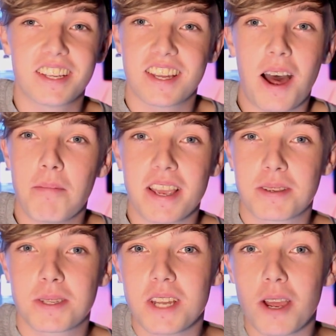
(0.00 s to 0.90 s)
that
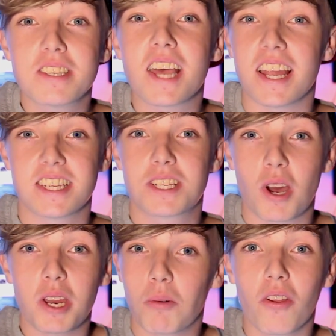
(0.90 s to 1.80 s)
makes no sense
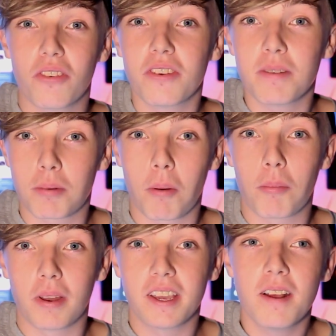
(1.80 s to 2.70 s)
to anyone,
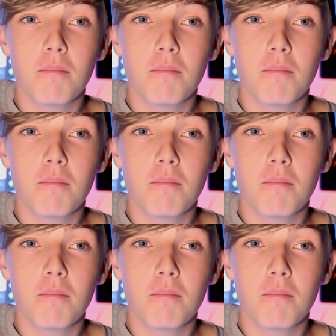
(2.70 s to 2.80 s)
probably.